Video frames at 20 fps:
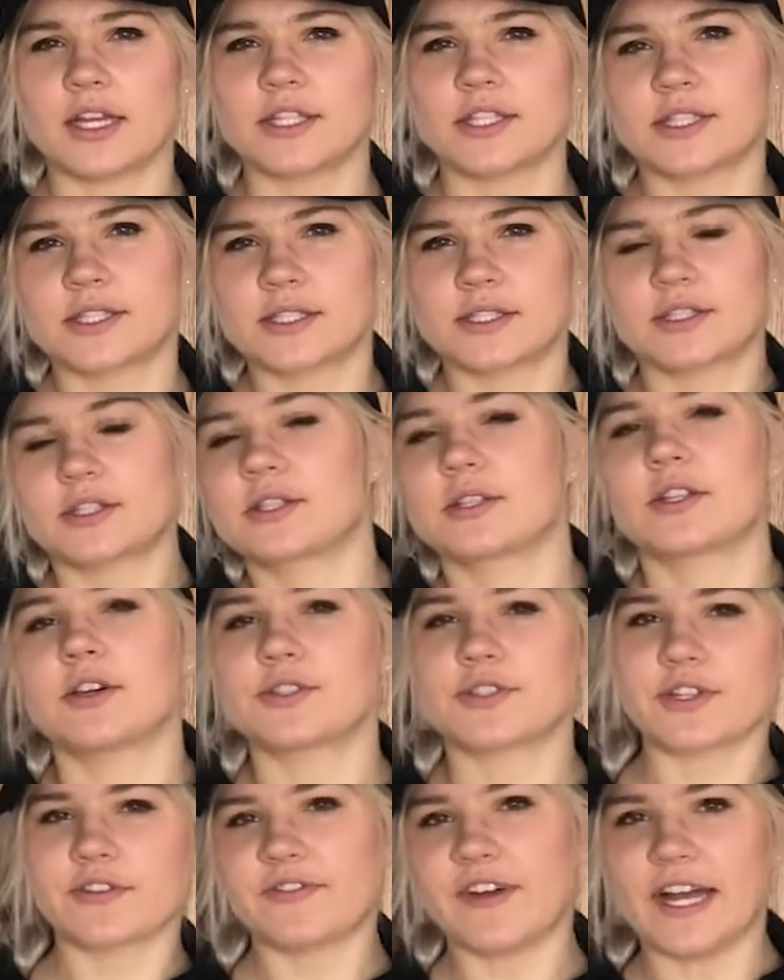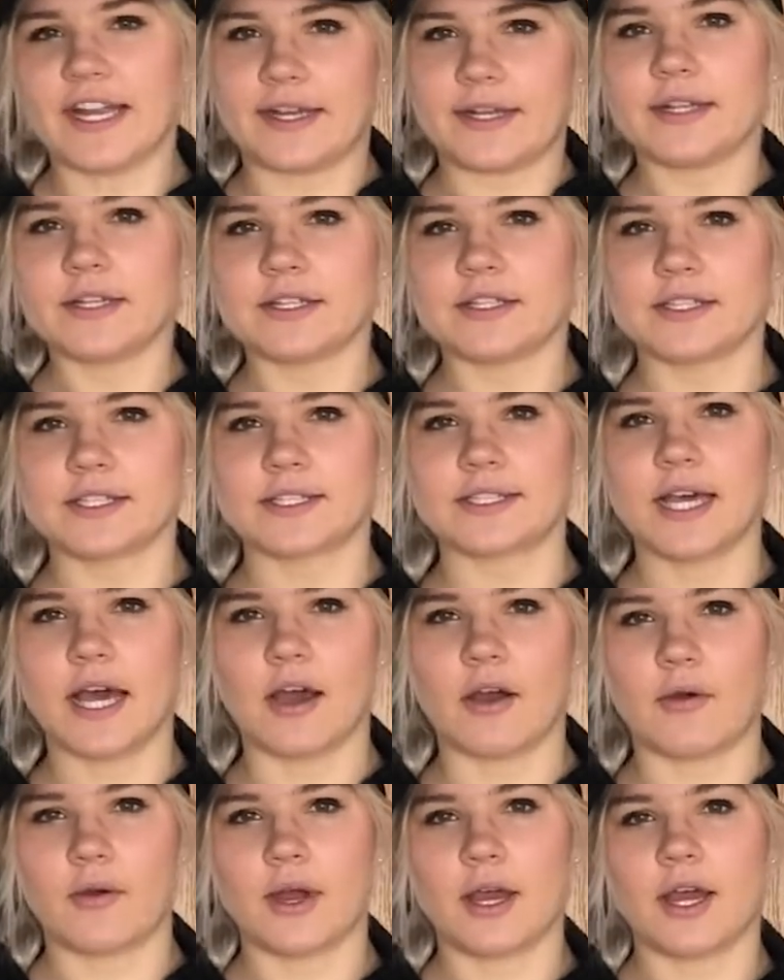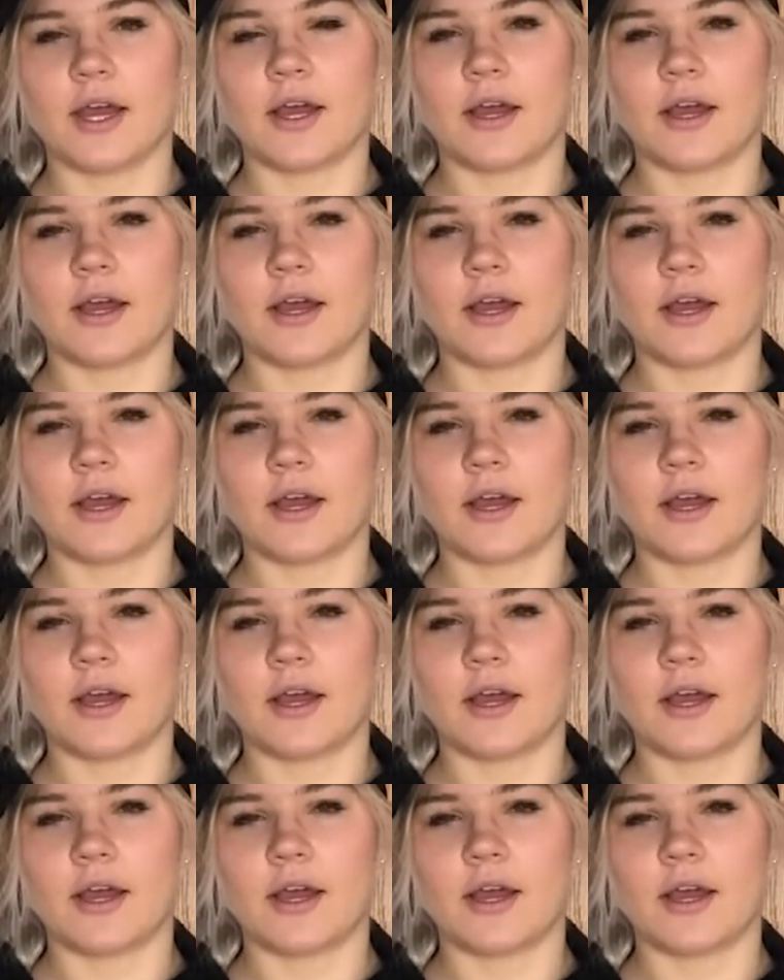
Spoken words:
and those are fun. So